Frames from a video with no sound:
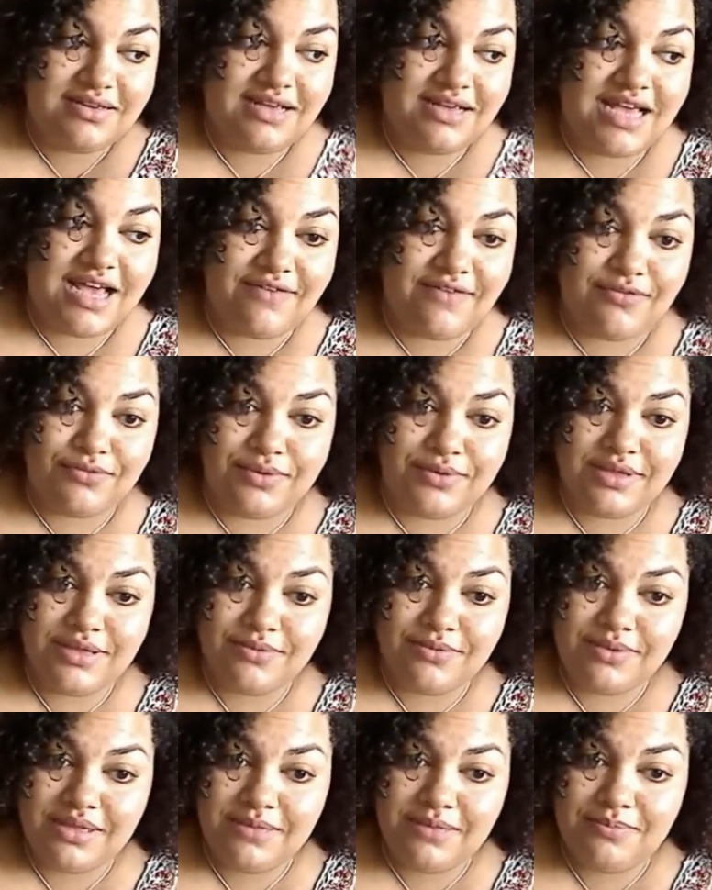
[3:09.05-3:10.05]
have a
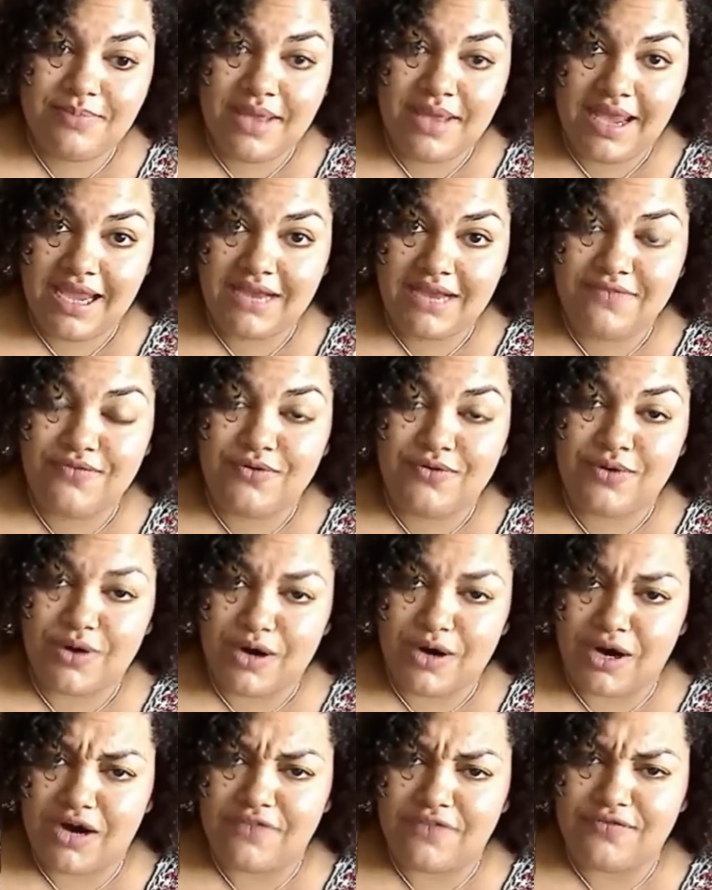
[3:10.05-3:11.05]
really painful,
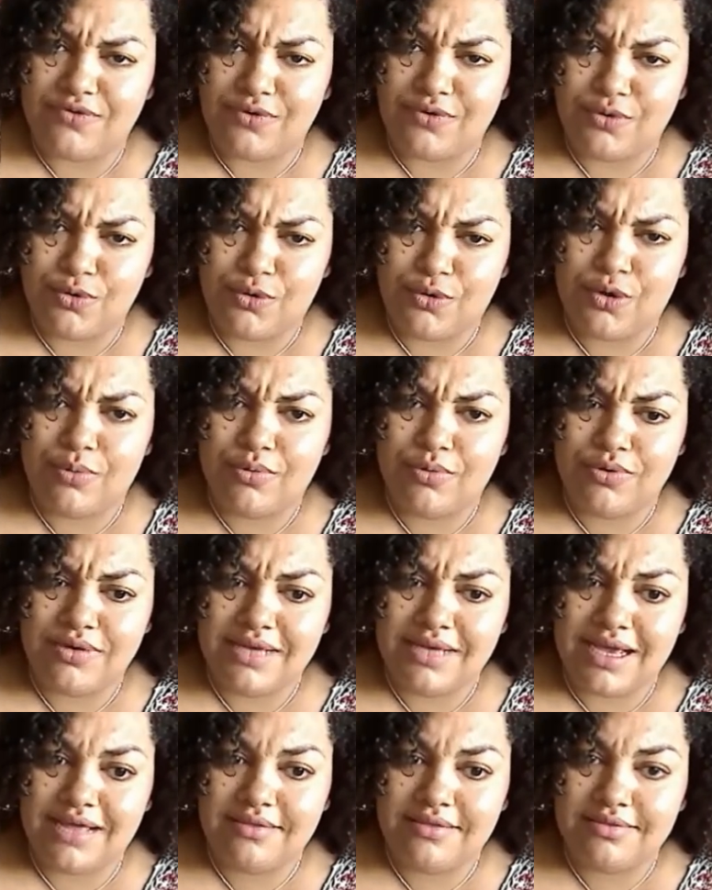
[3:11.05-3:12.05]
awful, horrible
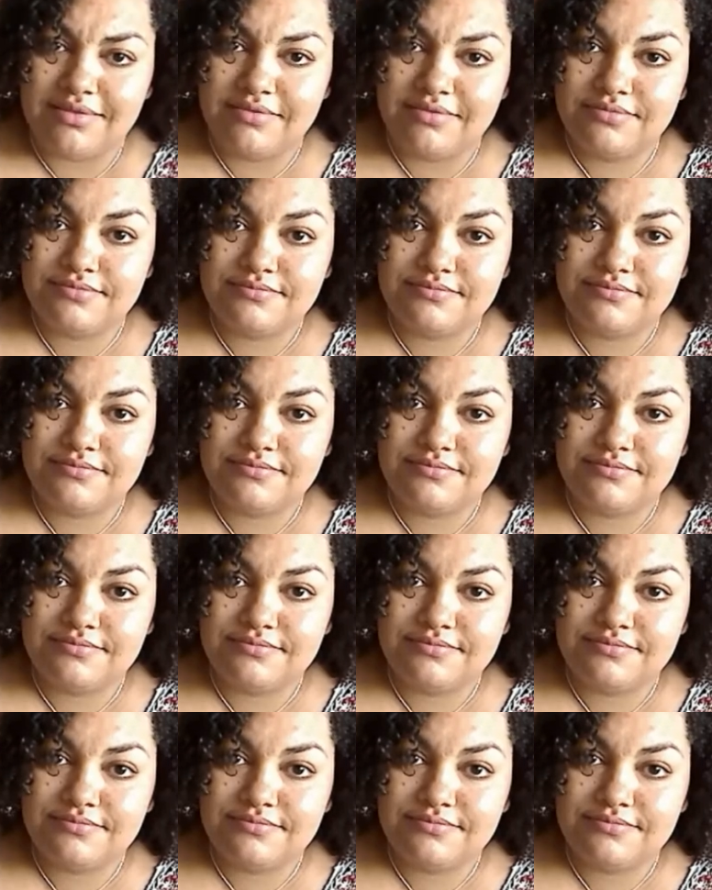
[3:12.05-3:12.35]
death?